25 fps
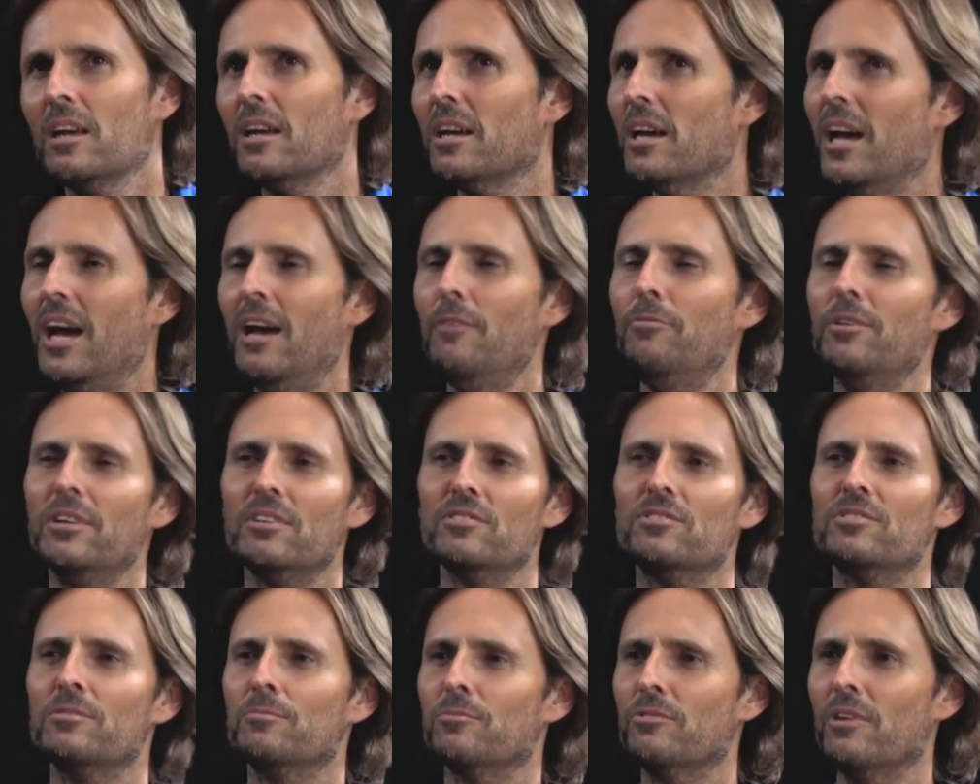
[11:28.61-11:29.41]
having
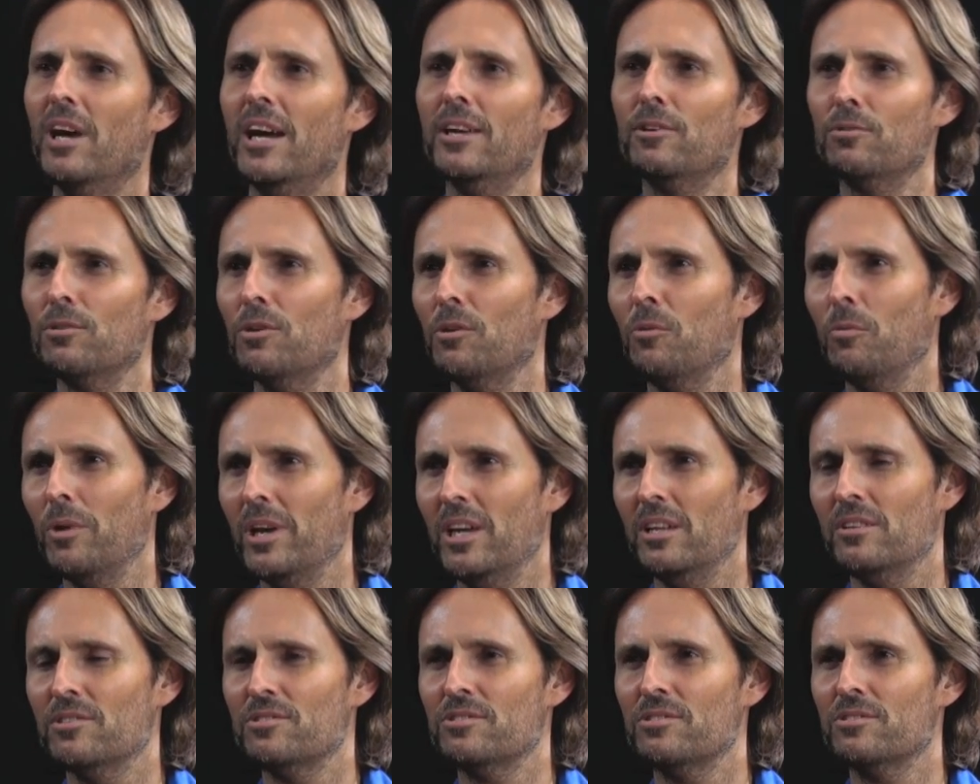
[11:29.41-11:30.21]
some greater
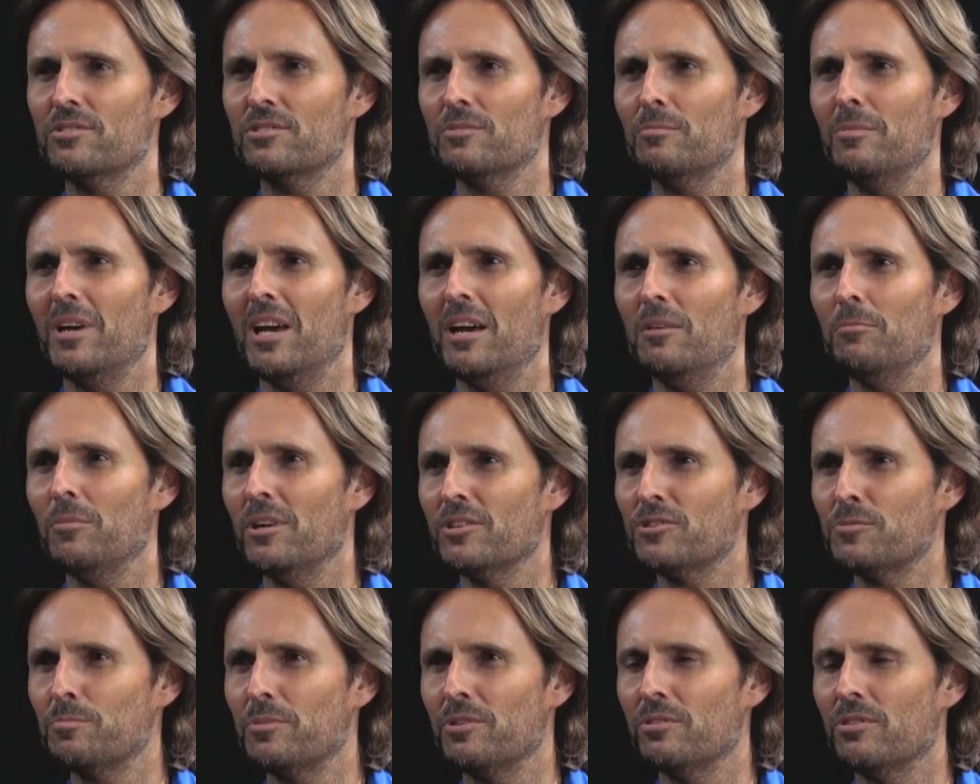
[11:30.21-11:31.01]
awarenesses about my
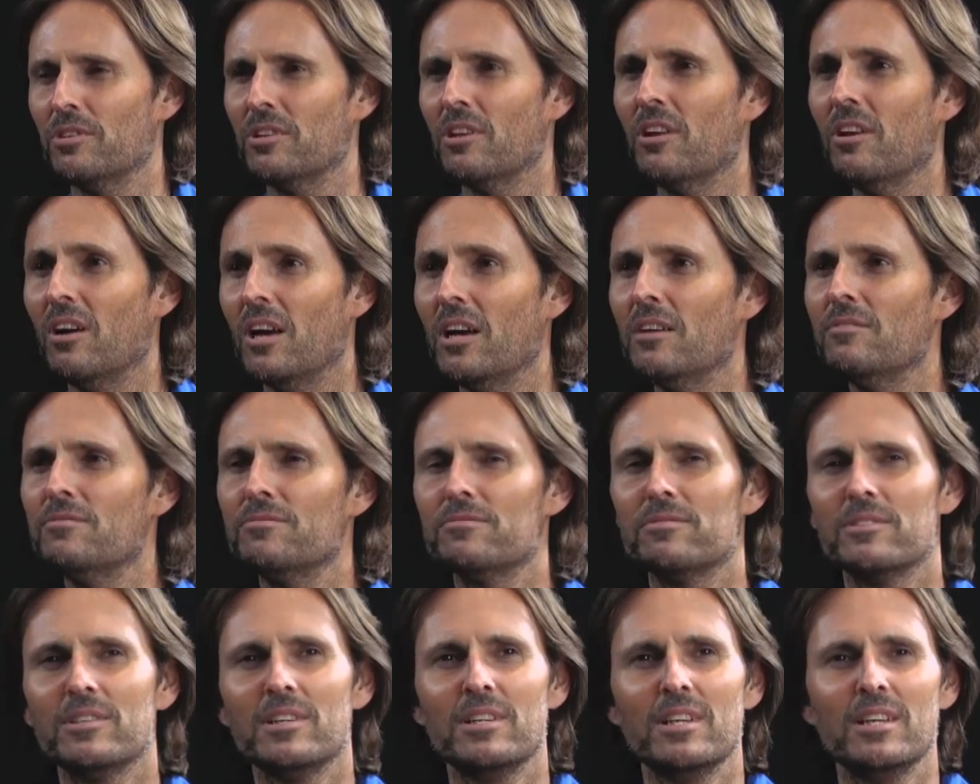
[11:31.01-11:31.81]
spirit
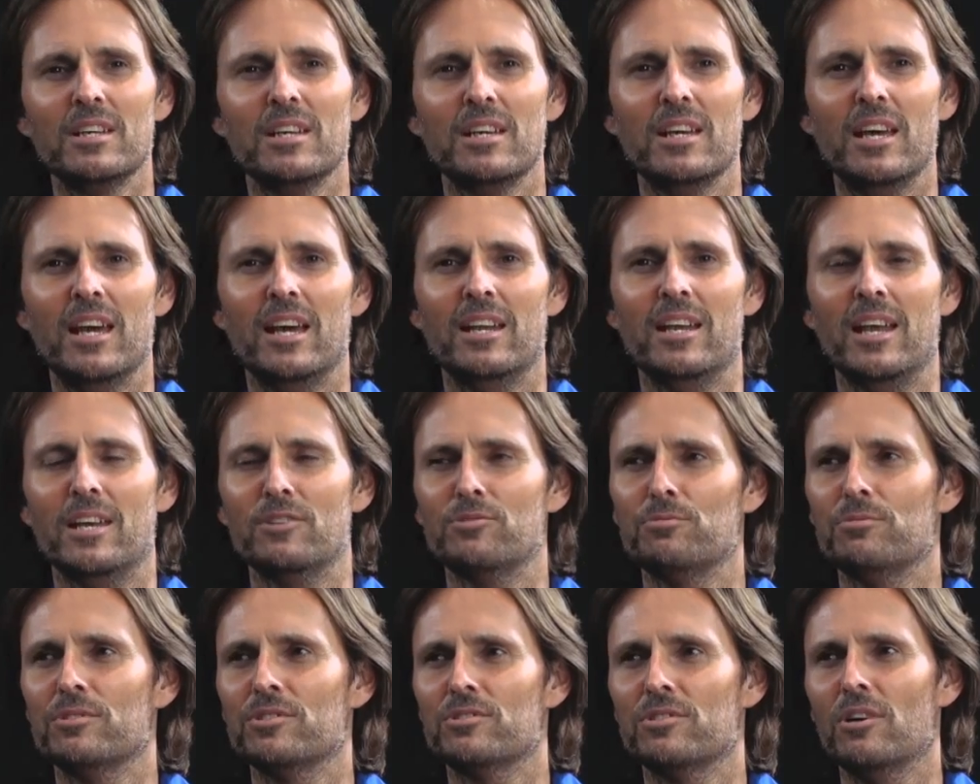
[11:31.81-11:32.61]
life, and as
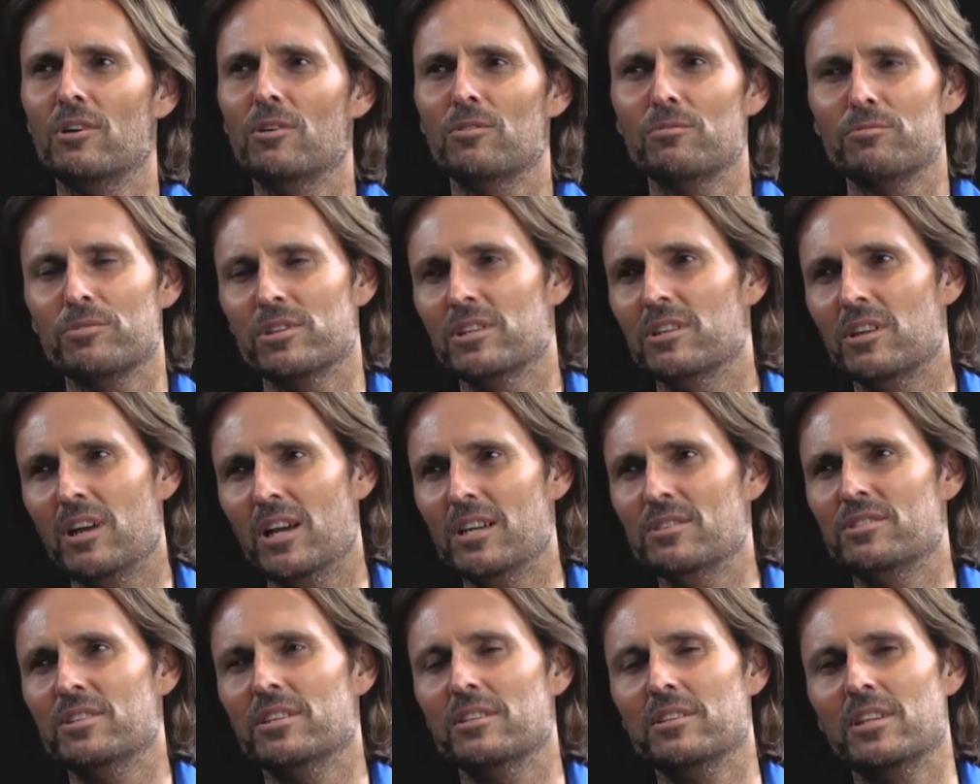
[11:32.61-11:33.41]
a result
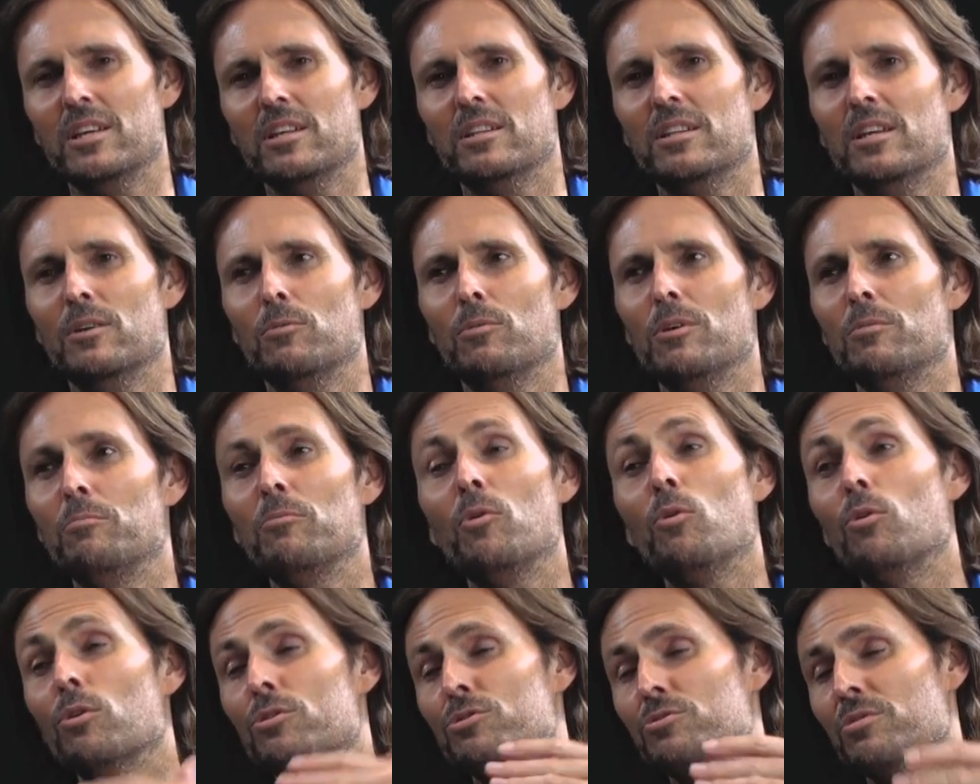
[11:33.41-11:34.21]
realising that there were
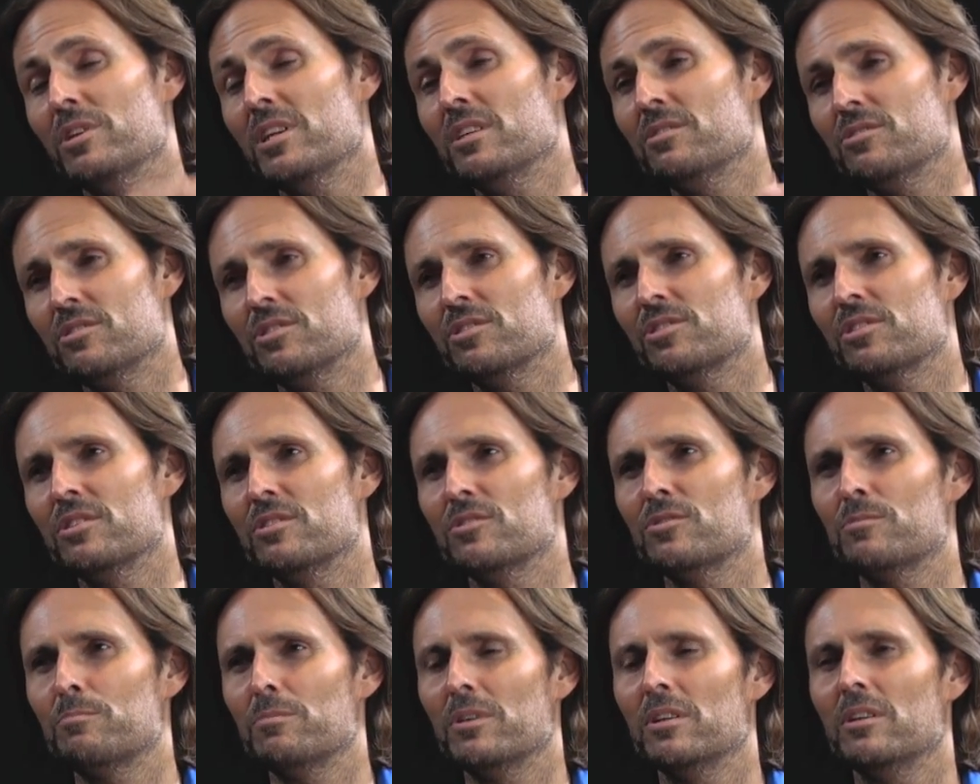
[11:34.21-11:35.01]
more
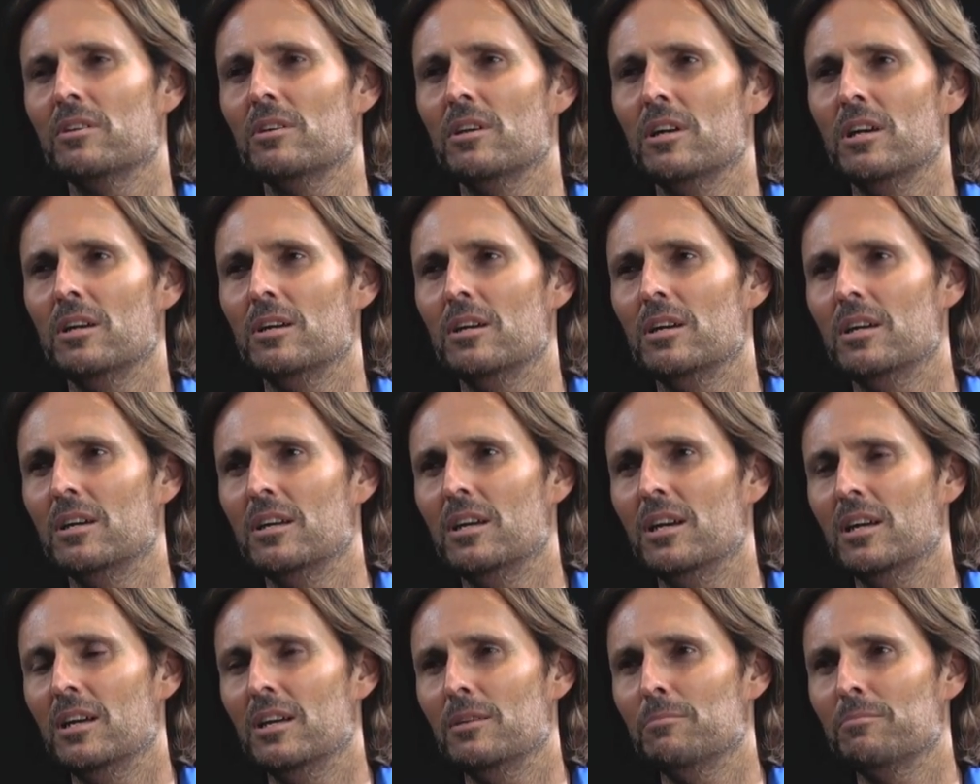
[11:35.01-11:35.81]
transitions but, uh,
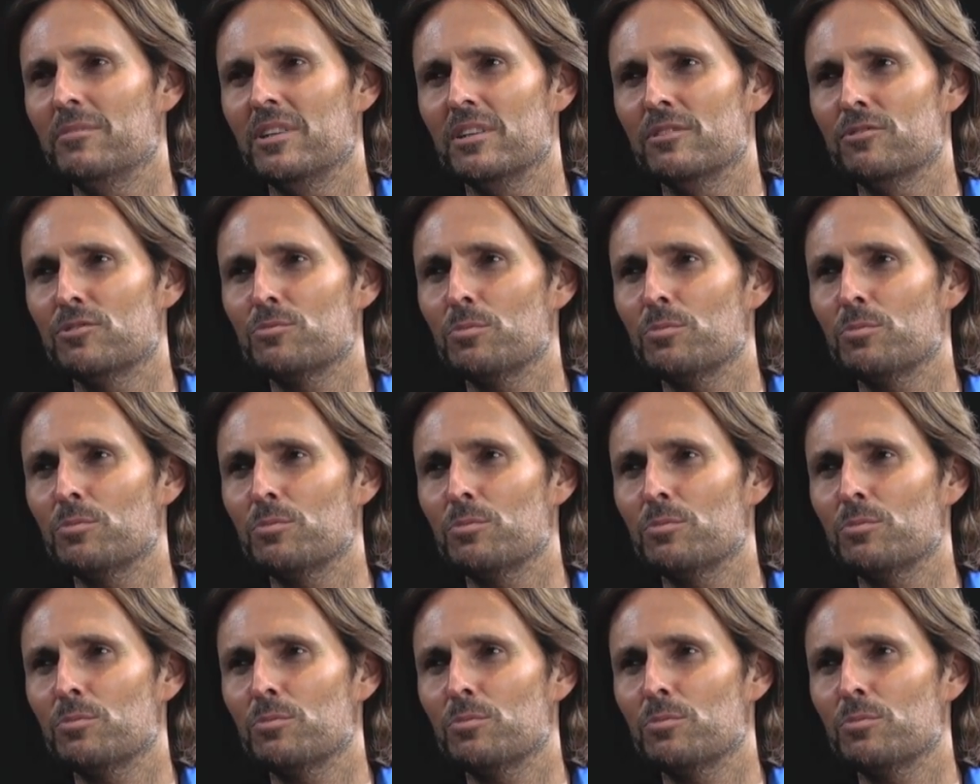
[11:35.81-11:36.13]
um, than